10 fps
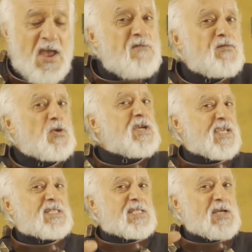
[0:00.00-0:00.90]
if you look
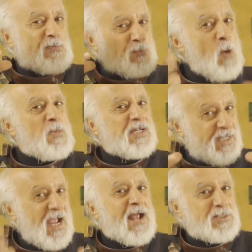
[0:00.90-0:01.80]
at the
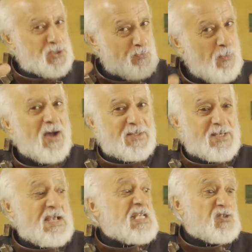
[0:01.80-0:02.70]
womankind's
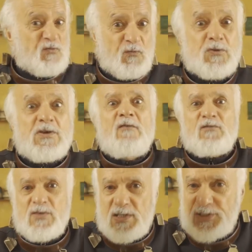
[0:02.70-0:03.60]
body, it's full
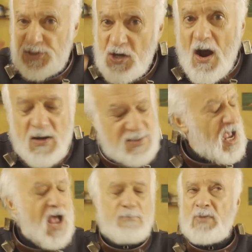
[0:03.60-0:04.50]
of scars.
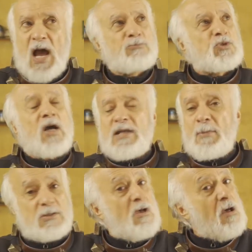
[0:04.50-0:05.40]
I'm talking
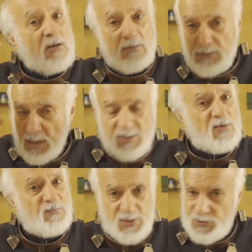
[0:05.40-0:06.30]
about lots
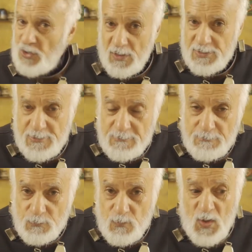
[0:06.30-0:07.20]
of scars.
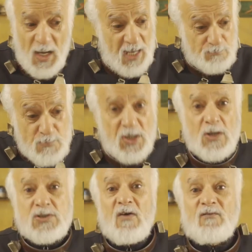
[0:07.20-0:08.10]
And
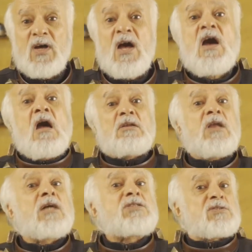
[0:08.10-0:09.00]
because of
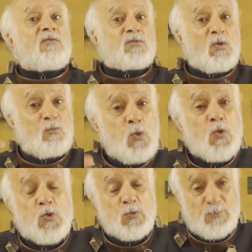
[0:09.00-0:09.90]
lots of the
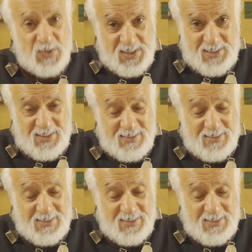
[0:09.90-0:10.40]
wounds